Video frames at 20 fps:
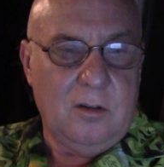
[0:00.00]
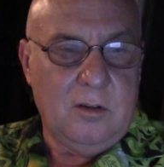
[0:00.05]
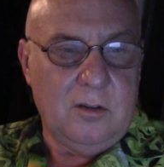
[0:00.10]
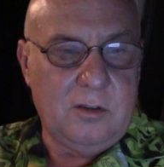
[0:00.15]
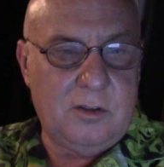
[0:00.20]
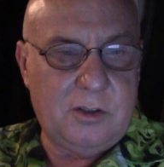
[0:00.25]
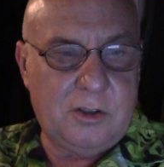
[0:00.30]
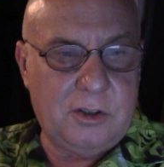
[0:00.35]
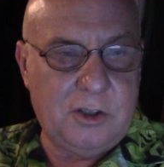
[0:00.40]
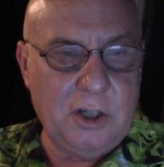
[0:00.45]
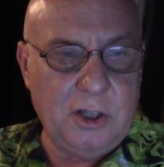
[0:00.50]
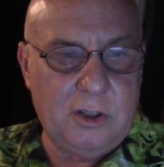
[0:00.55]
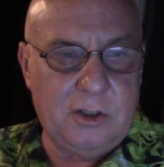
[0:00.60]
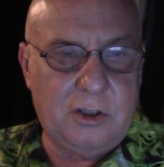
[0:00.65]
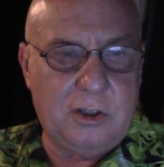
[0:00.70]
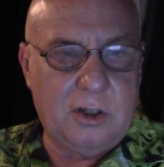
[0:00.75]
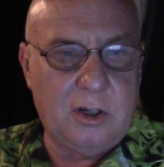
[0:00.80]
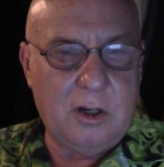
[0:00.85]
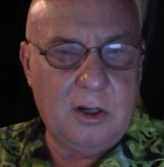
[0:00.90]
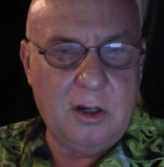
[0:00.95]

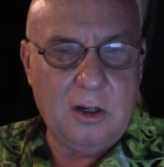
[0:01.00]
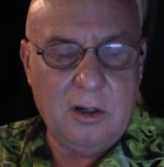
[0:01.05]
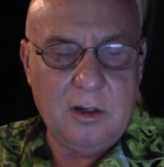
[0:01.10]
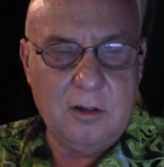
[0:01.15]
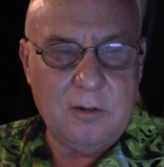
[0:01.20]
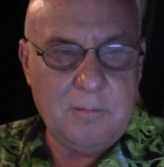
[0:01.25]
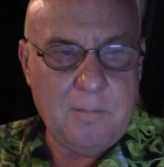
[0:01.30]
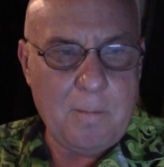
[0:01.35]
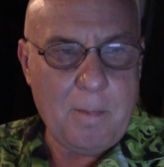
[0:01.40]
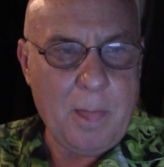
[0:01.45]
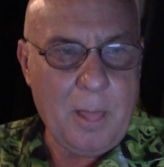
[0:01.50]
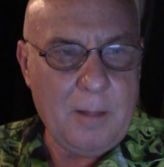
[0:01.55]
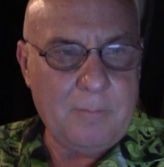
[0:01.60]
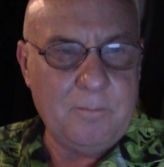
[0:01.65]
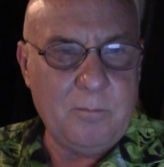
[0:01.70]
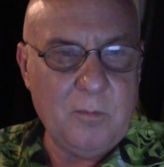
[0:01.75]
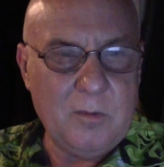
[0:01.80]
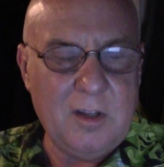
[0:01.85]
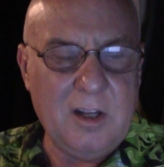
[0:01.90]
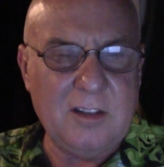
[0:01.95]
Sheesh.
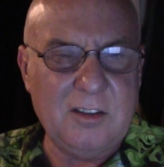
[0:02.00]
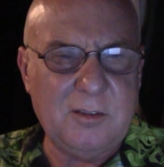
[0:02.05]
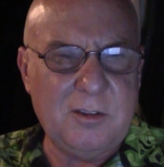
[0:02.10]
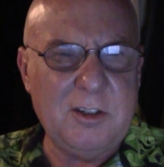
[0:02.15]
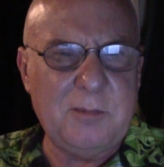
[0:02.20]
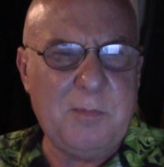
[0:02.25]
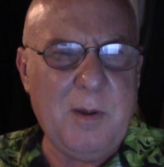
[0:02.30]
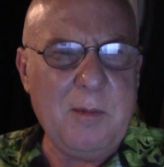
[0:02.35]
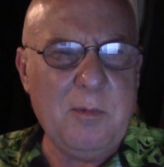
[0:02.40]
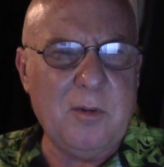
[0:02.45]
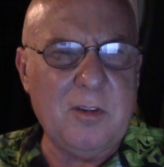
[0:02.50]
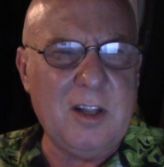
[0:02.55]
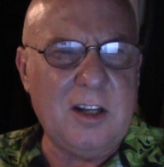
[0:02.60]
These people,